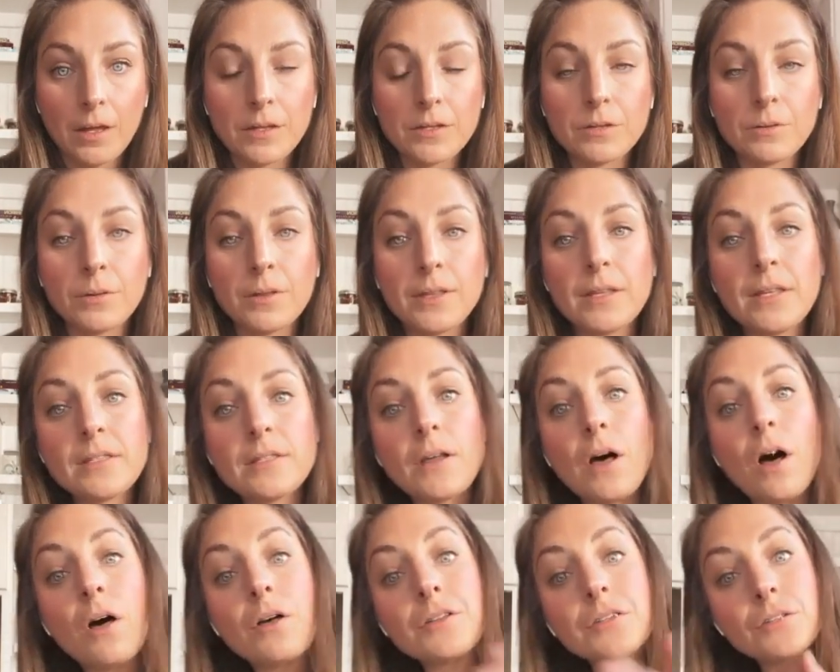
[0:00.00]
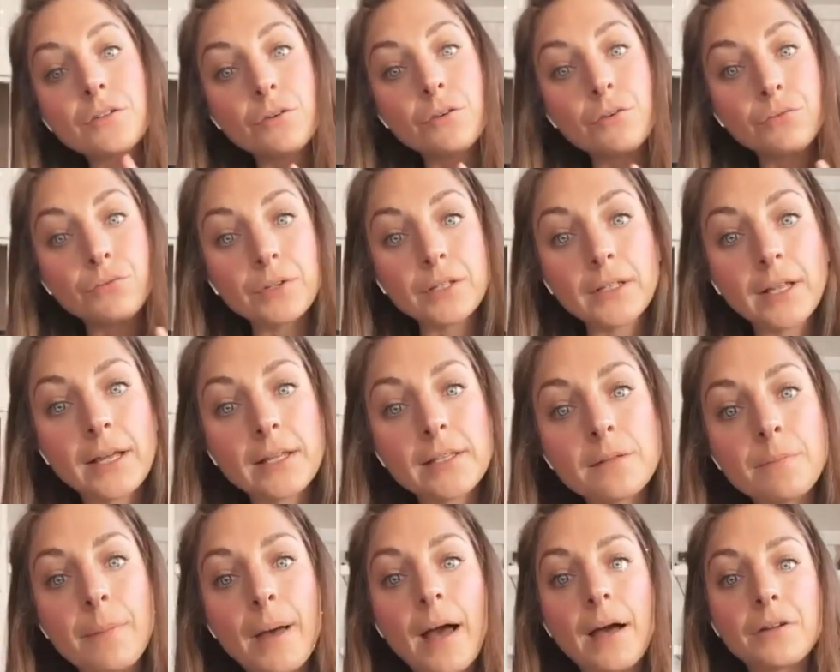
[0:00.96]
So this also relates
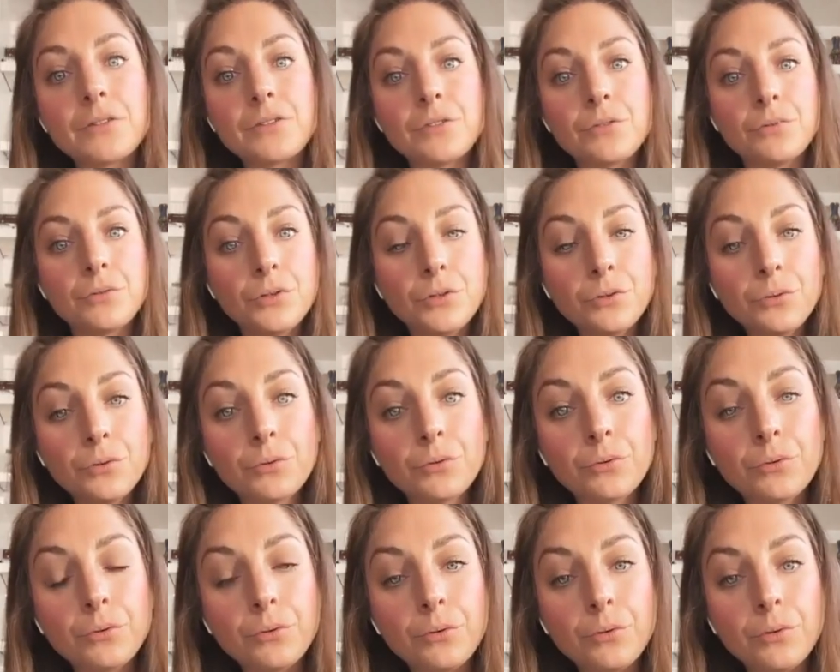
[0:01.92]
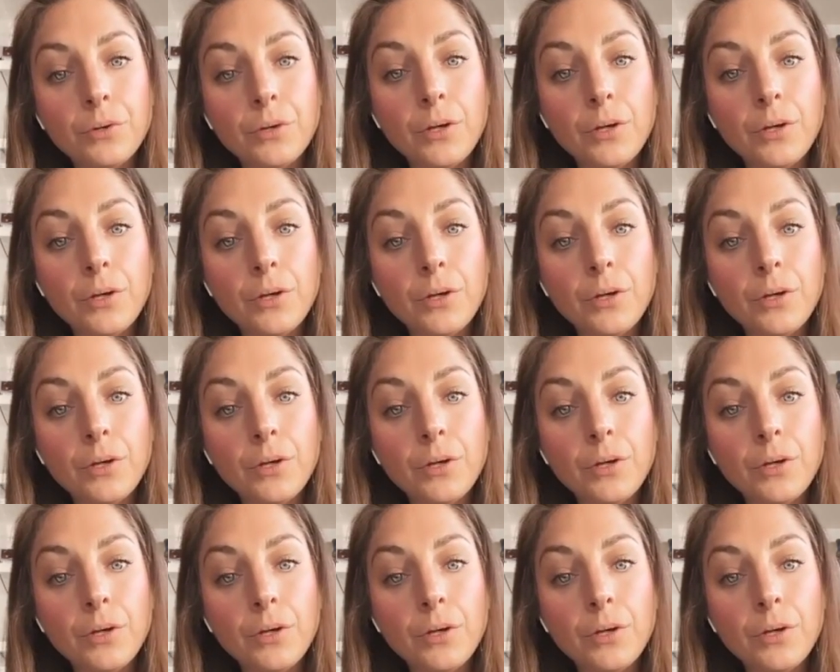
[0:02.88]
back to you